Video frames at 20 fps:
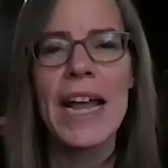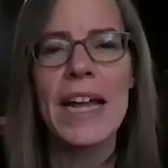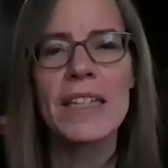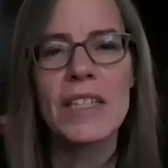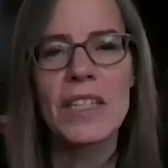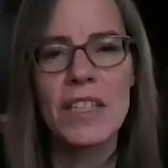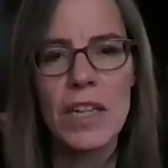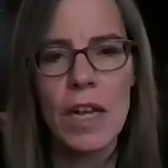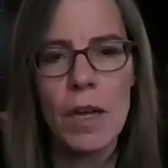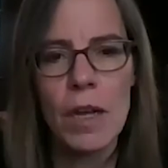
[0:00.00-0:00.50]
In
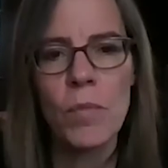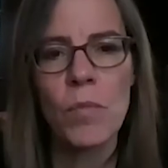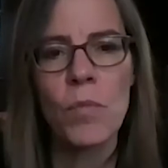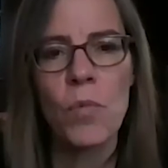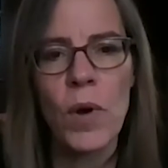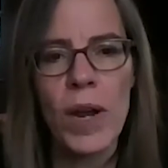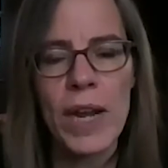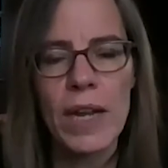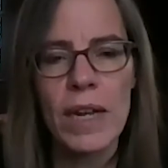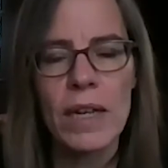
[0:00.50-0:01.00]
some
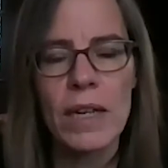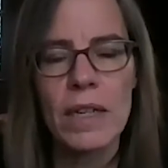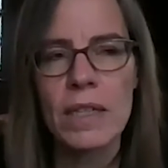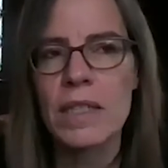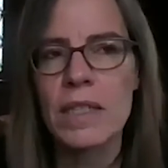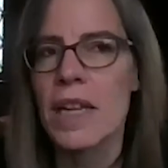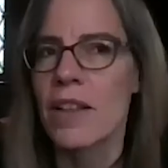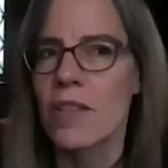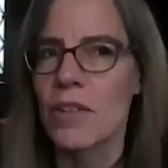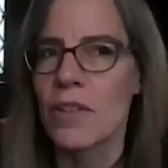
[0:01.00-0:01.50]
ways,
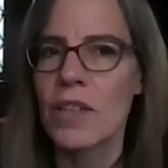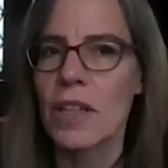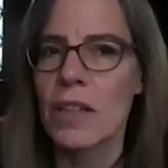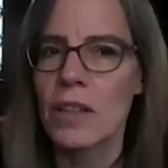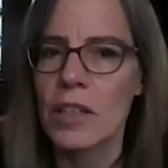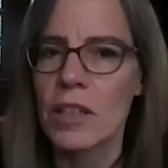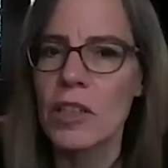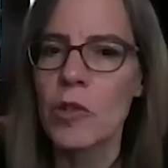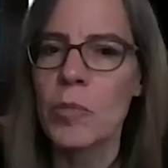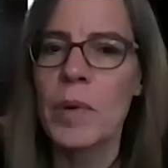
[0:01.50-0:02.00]
there's a
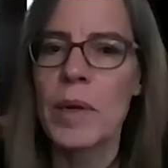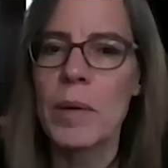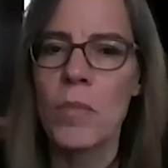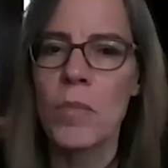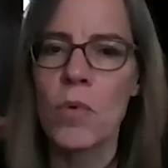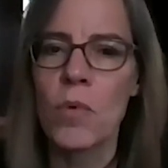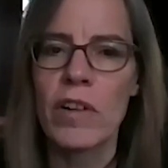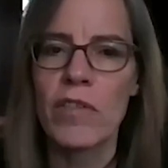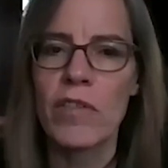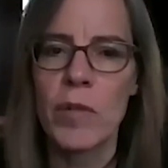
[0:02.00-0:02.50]
little bit
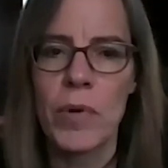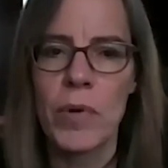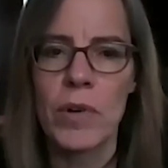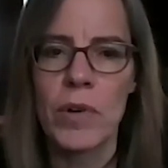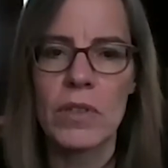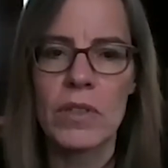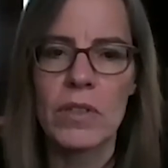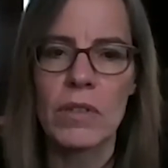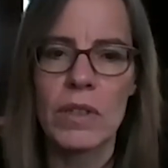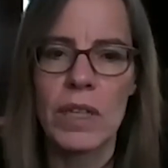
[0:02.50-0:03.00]
more of a
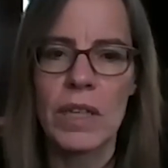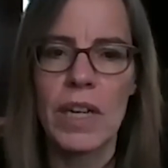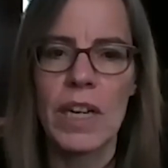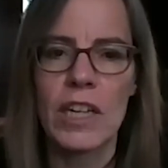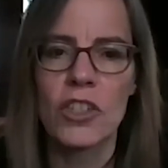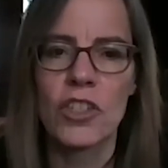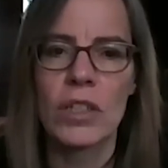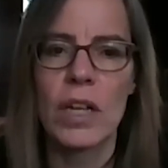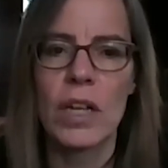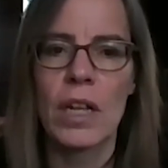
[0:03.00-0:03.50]
personal
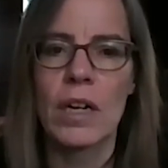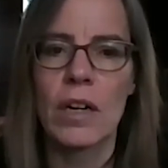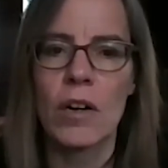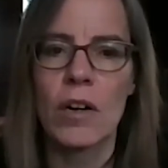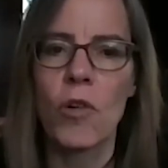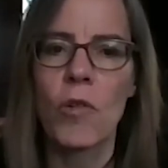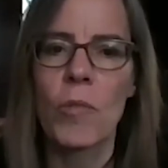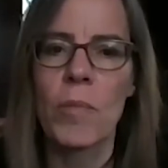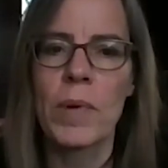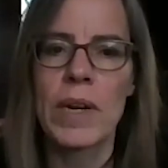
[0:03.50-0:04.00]
connection and an
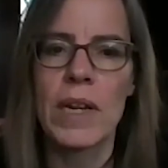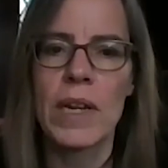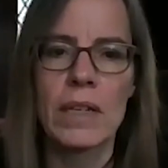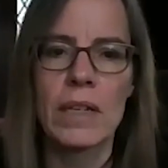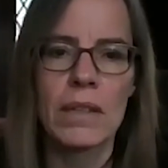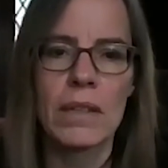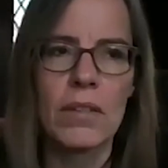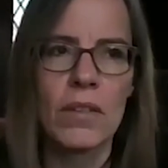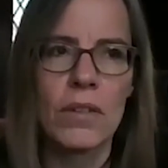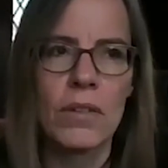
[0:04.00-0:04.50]

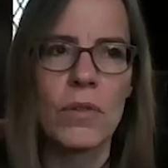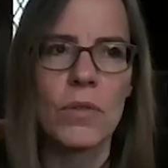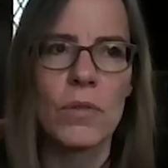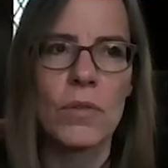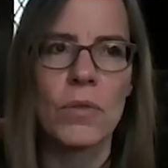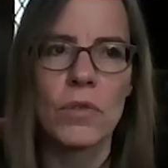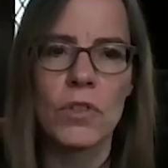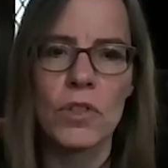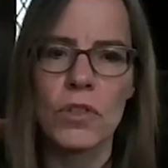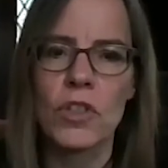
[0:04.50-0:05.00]
opening
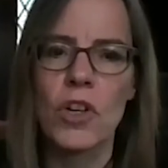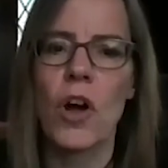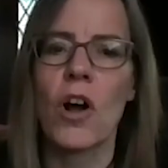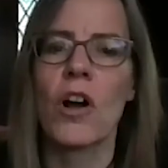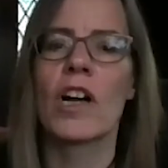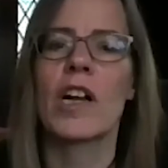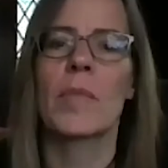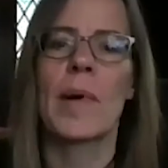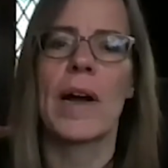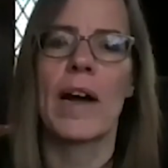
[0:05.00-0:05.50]
to
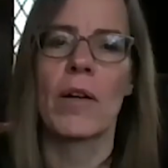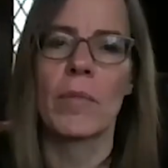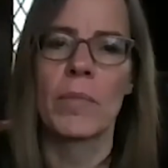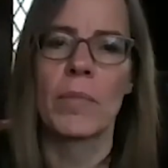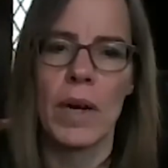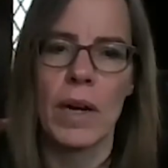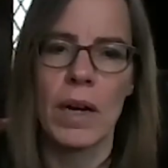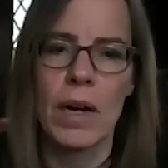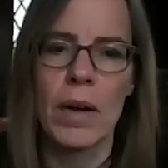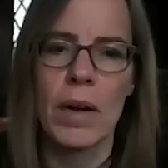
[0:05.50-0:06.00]
talk about,
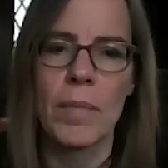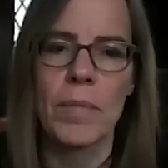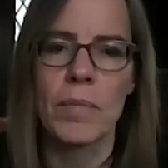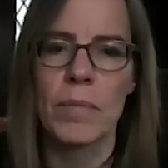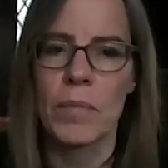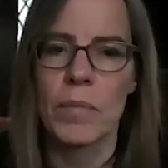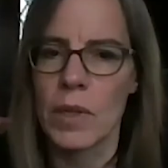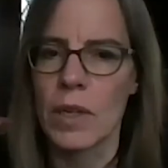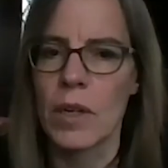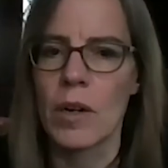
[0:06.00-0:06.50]

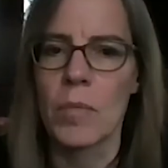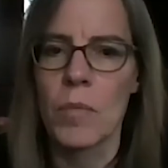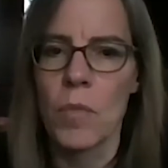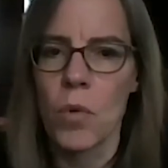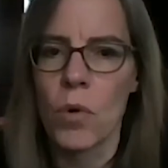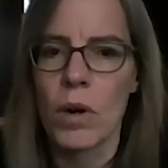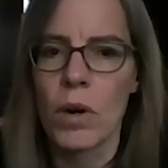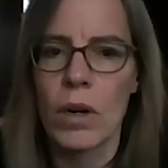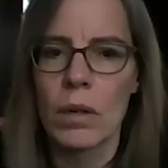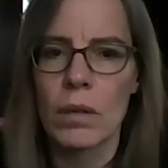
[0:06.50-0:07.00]

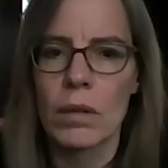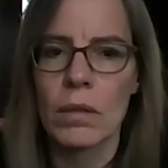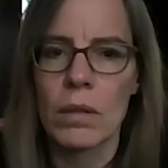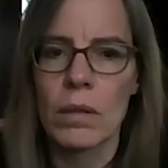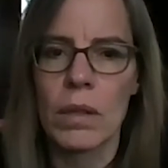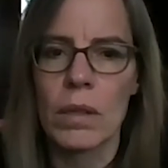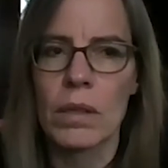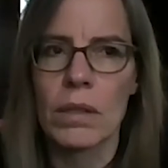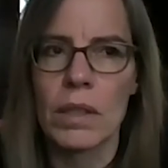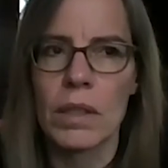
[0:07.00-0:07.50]
more,
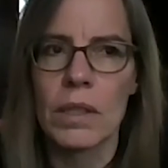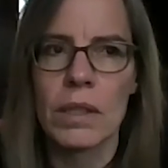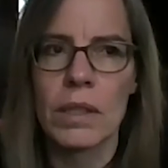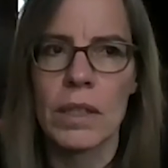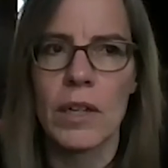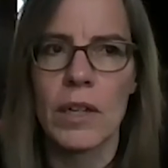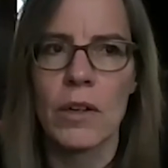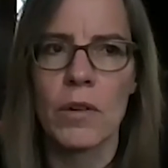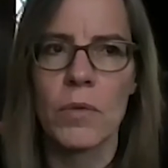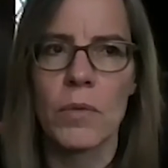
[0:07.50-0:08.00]

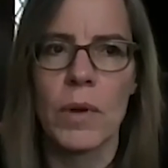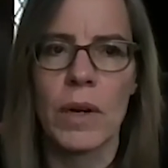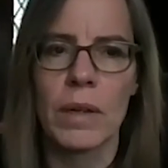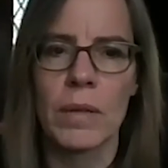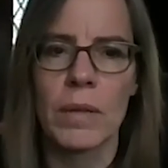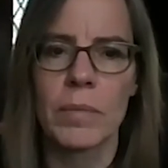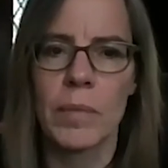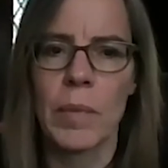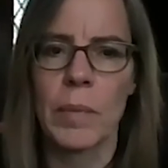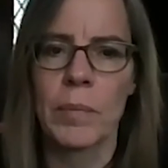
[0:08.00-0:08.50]

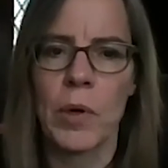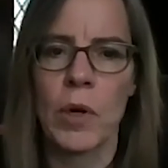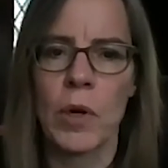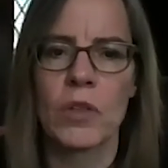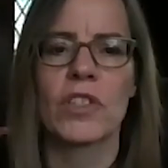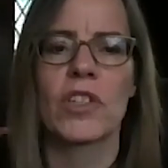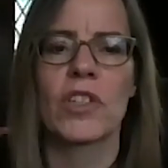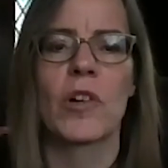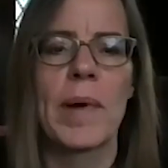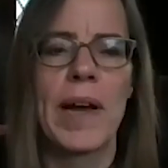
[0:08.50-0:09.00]

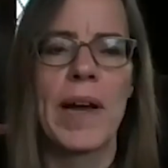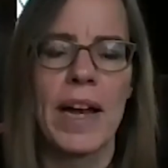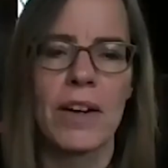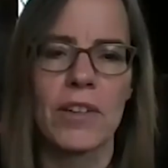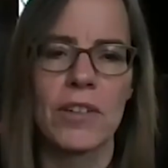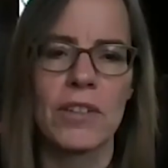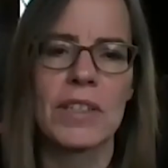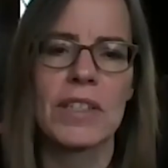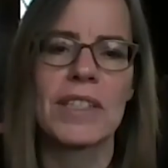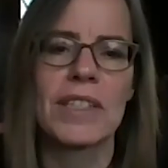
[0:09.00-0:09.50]
personal
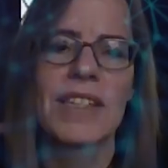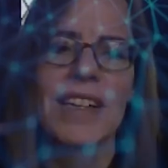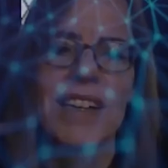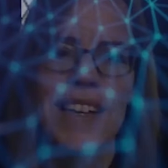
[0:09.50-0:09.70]
matters.